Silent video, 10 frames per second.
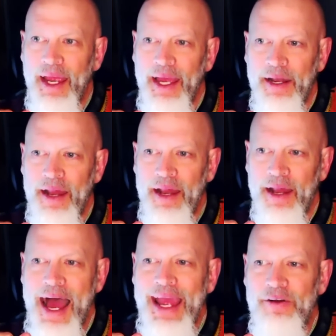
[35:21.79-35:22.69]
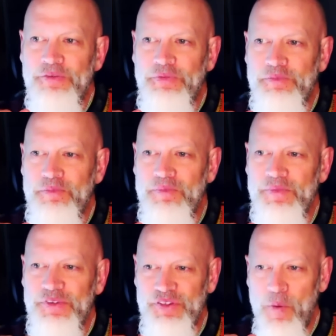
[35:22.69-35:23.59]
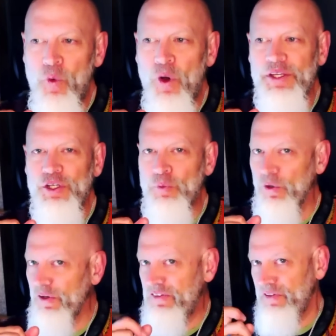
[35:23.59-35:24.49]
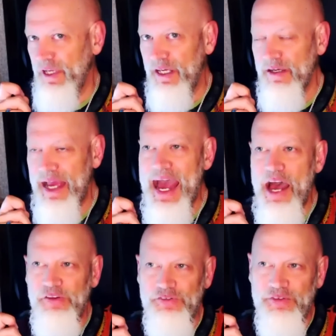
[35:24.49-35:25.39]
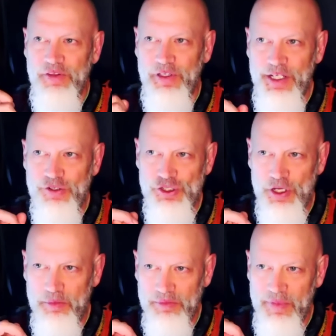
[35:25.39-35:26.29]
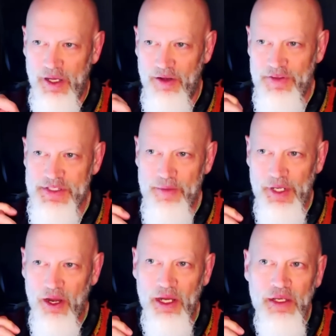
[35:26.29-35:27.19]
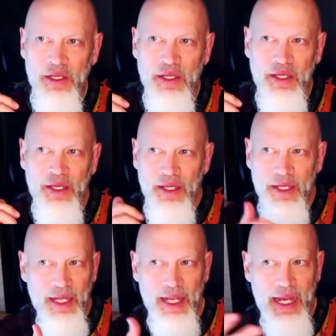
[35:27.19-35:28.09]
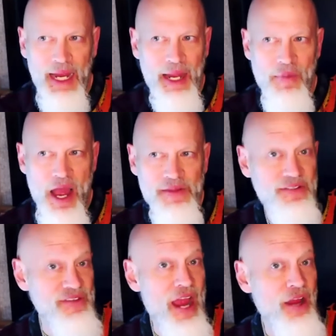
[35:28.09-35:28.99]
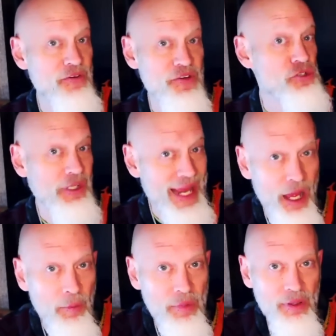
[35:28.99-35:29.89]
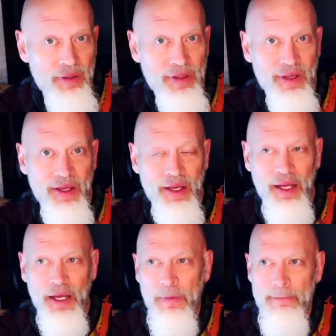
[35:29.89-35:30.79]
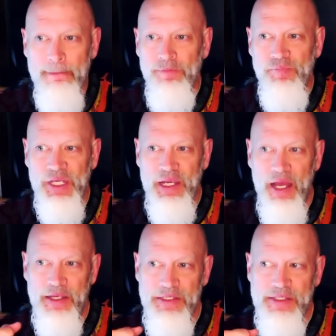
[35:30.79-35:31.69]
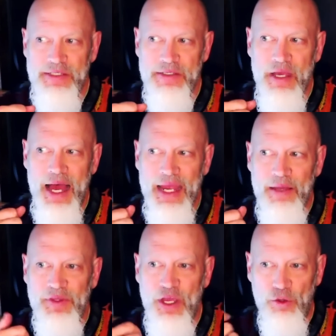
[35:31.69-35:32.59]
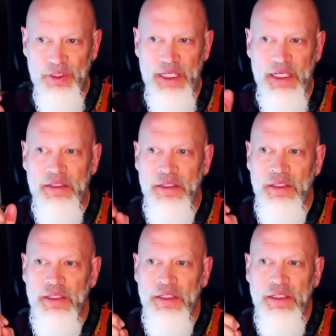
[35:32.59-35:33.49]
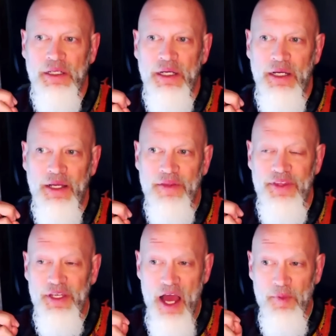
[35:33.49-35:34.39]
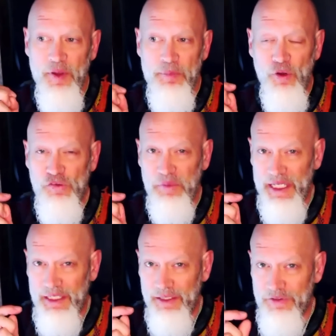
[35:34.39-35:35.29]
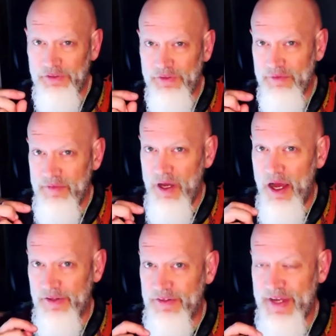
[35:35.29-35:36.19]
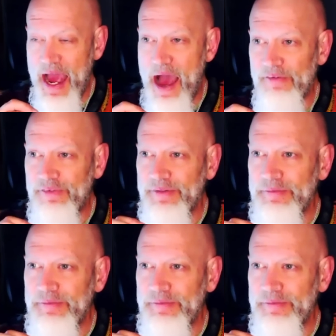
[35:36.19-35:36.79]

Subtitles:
And I have somewhat humorously asked the leadership of the seminary, am I the sacrificial lamb? Because I am the only theonomic postmillennialist on staff,